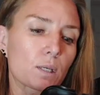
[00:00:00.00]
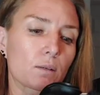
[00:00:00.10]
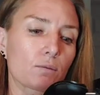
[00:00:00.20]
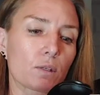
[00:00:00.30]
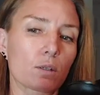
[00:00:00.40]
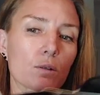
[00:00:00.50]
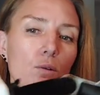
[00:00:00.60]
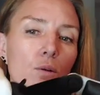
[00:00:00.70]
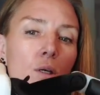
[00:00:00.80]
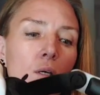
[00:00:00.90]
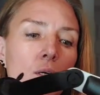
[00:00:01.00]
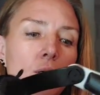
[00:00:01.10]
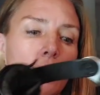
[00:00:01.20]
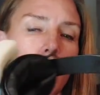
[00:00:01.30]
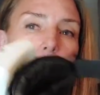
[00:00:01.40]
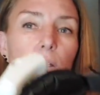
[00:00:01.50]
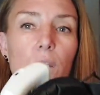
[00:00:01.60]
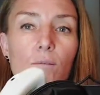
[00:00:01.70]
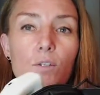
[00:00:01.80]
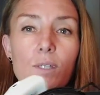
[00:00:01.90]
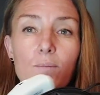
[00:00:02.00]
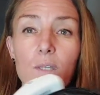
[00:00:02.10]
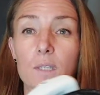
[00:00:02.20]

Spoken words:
But if you are looking for something